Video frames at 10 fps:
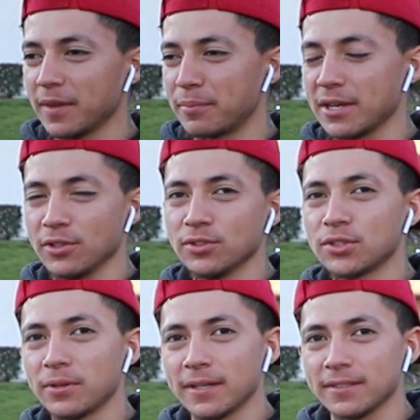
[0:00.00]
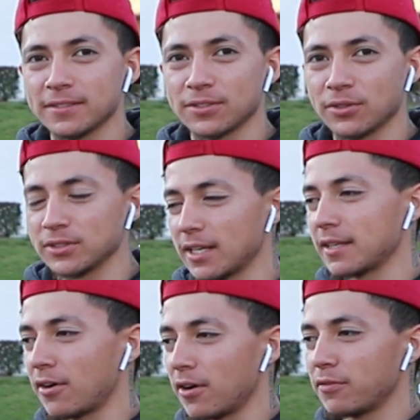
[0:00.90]
I'm pretty used to it, so it's
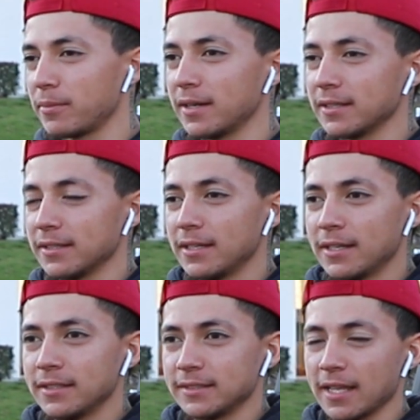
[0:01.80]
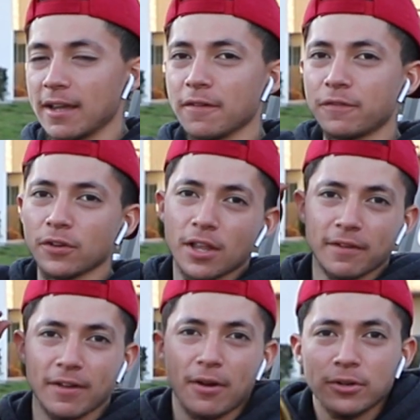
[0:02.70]
not that hard for me to stay up for a
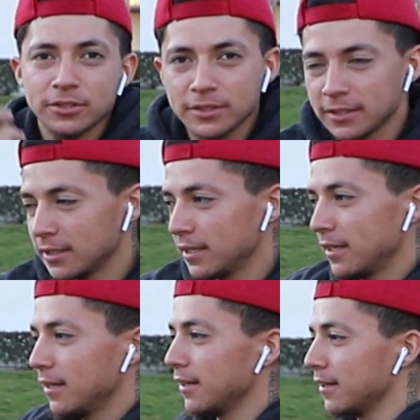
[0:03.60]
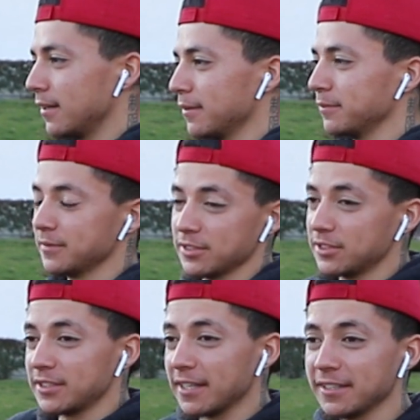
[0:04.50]
lot of hours.
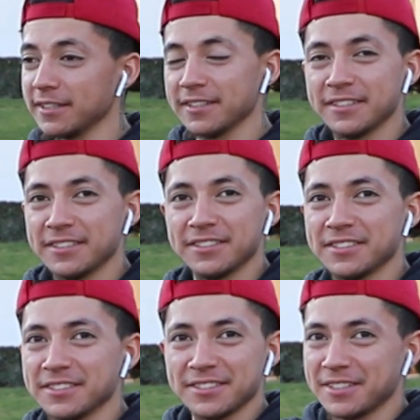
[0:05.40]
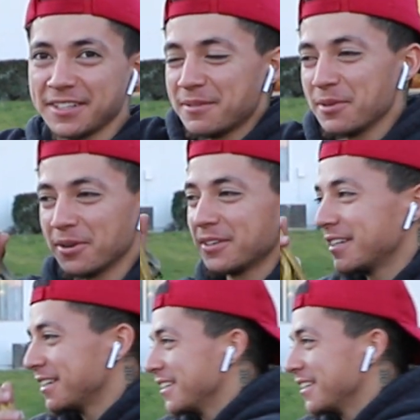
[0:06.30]
Just send it. Just keep going.